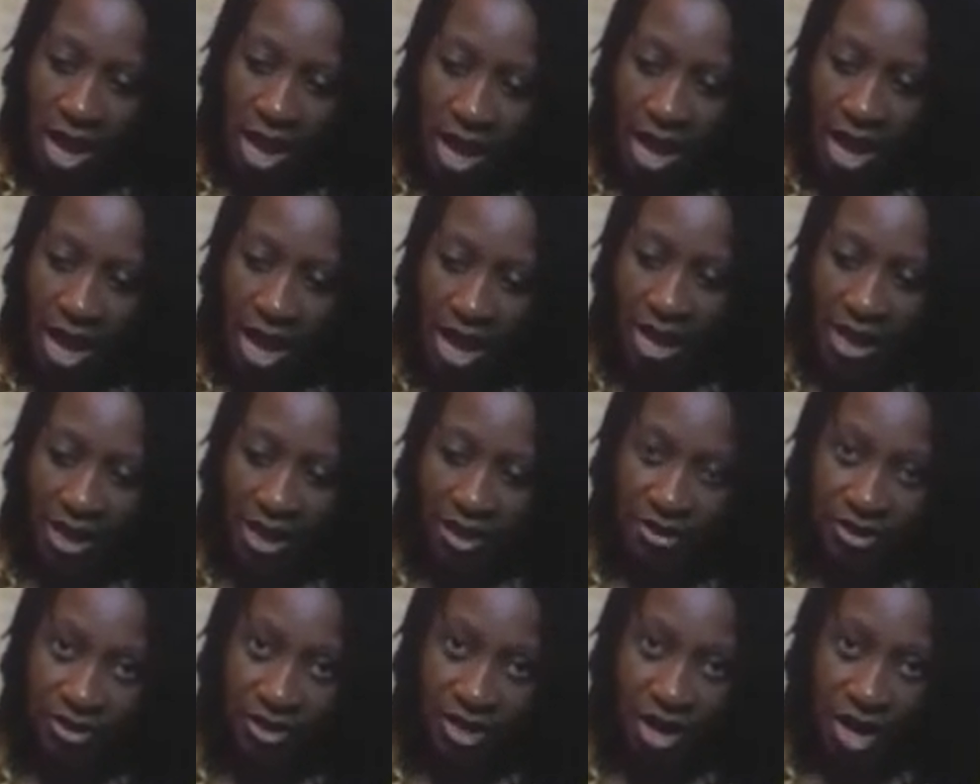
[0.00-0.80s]

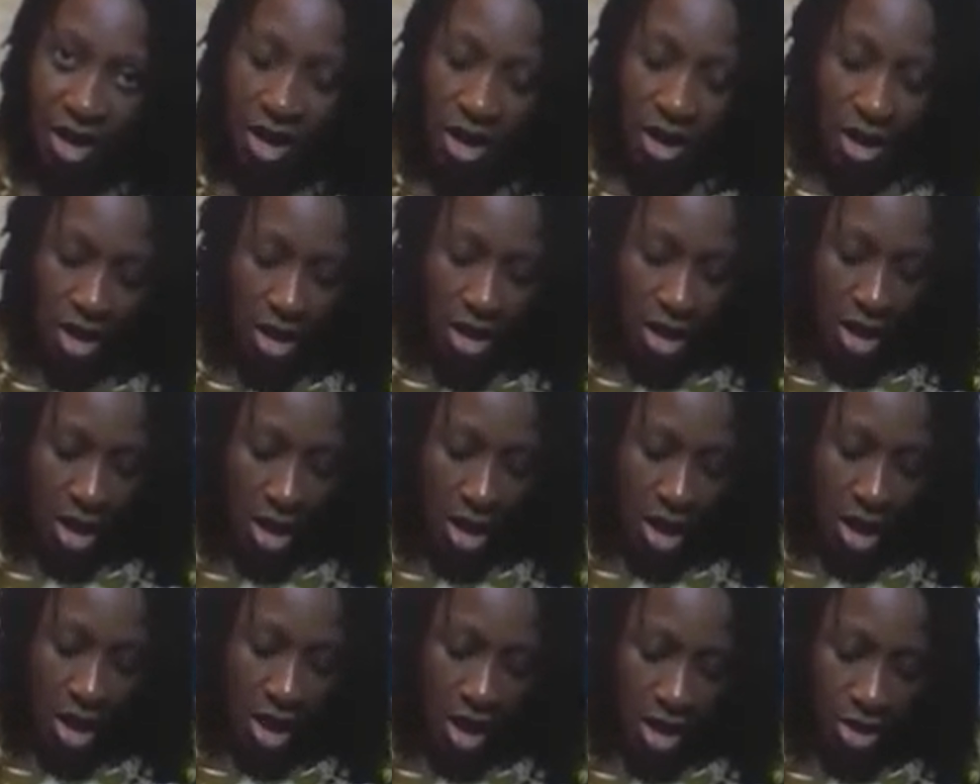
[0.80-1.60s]
And
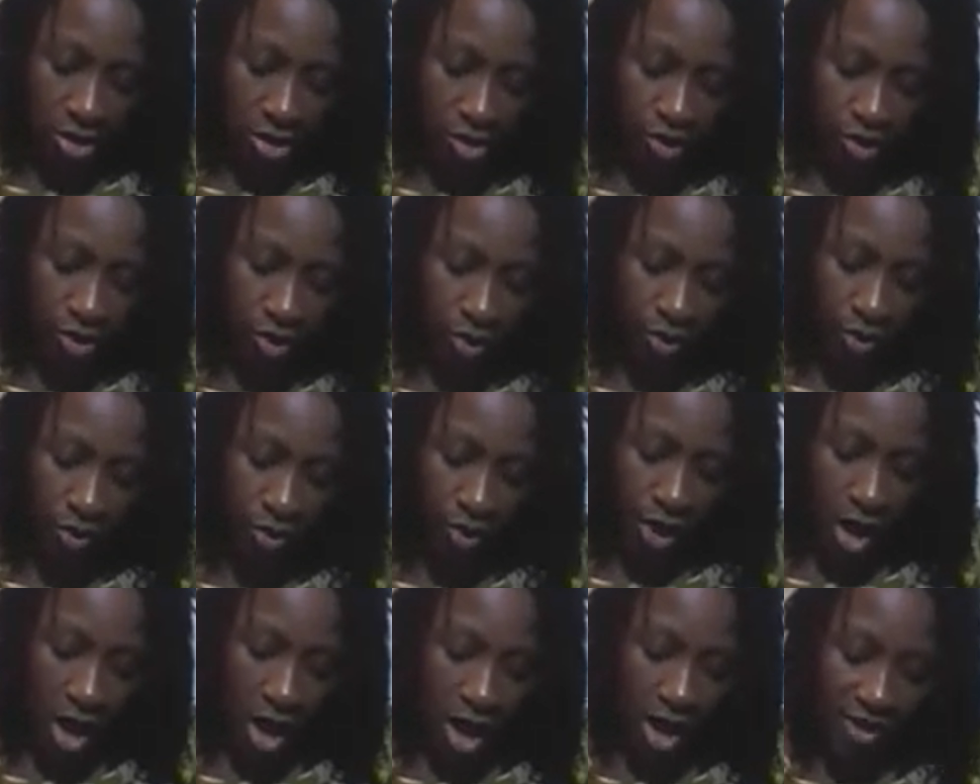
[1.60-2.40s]
so
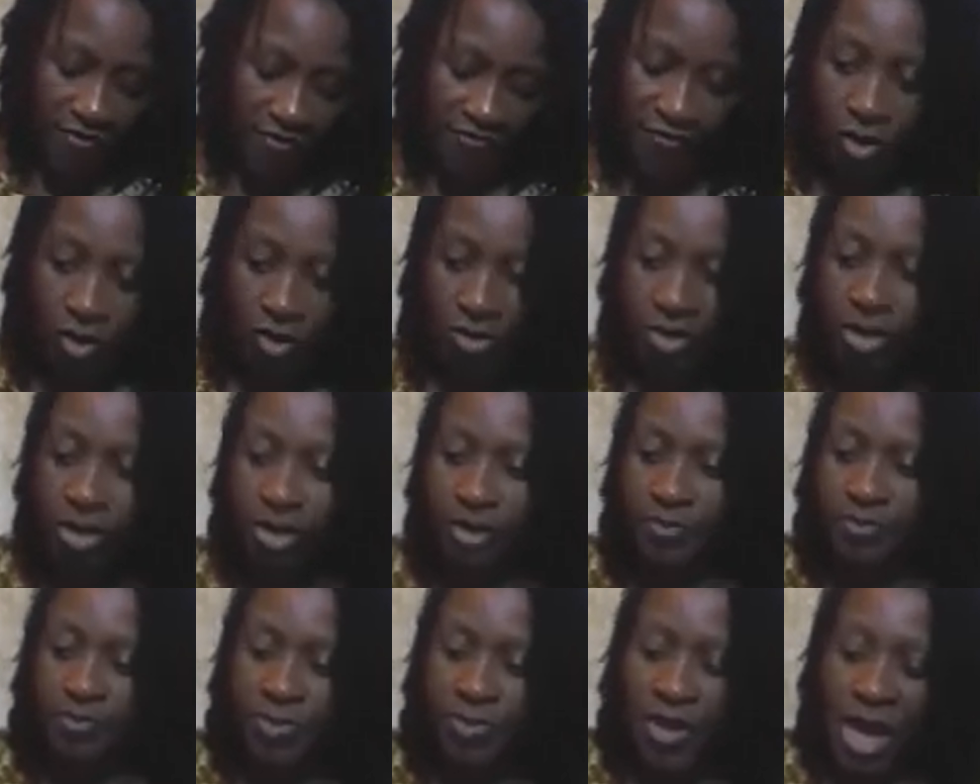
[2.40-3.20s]
I've got
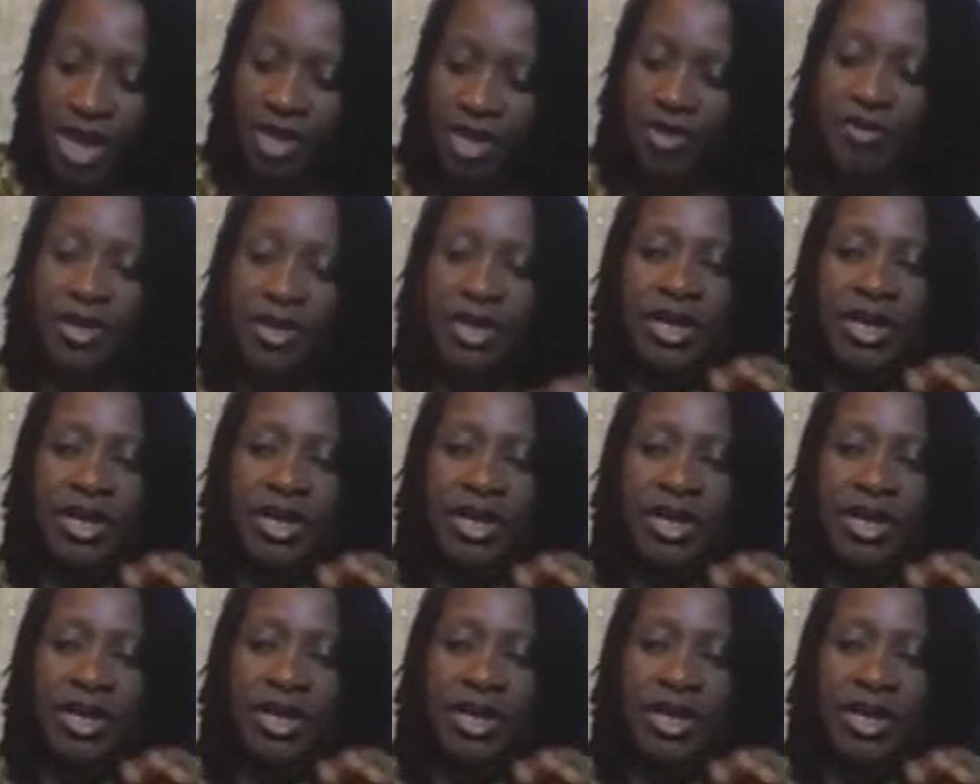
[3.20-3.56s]
the henna